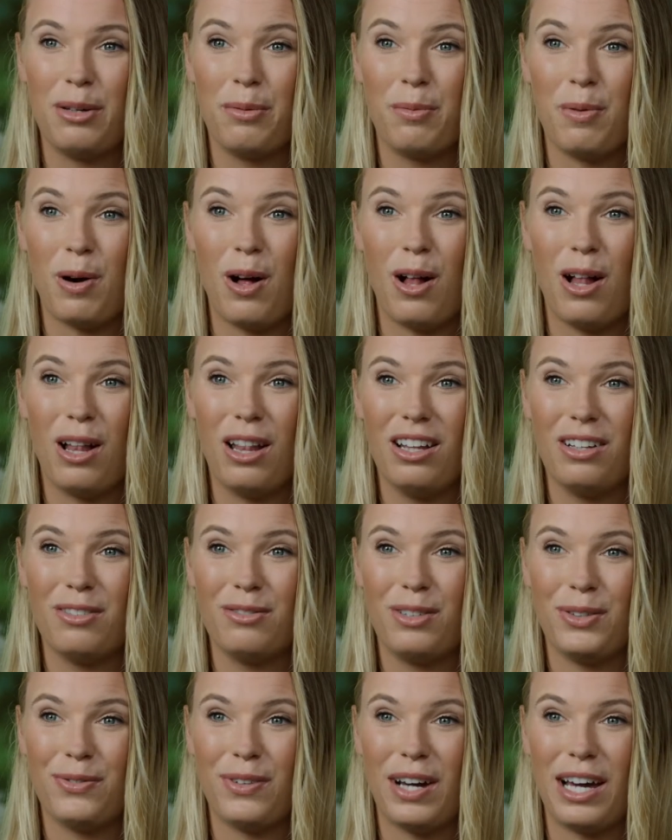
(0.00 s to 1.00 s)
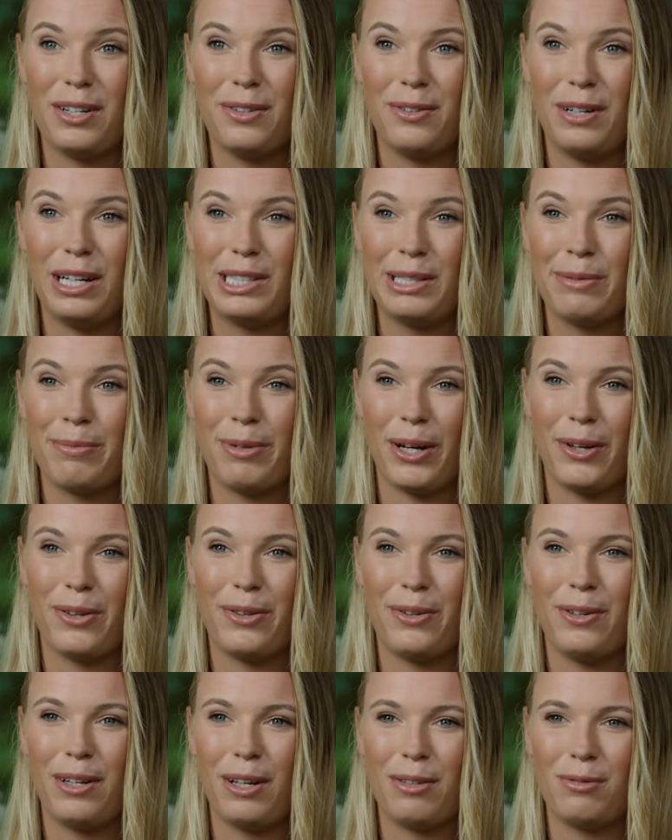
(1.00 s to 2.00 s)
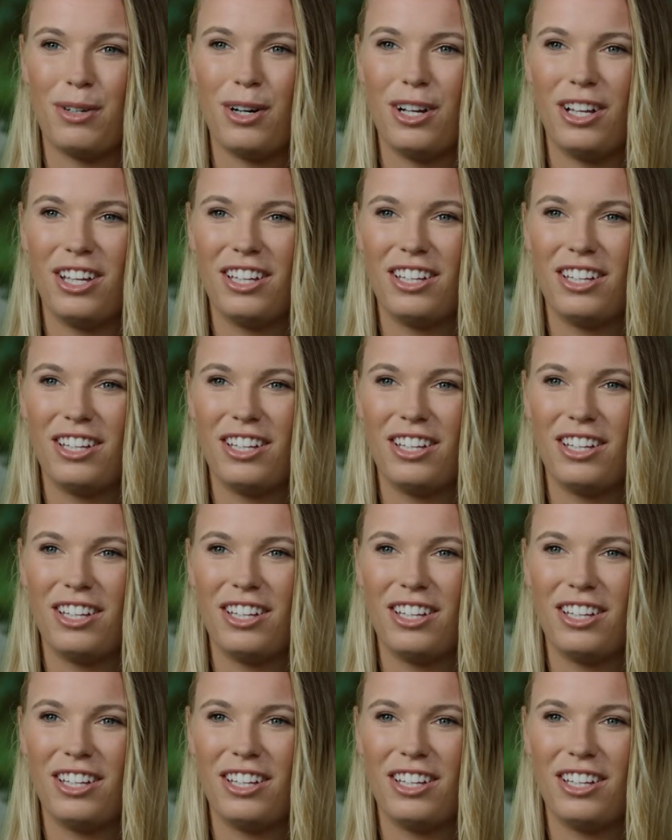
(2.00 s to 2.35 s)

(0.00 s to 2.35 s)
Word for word: the wall, we find a way to break through that wall.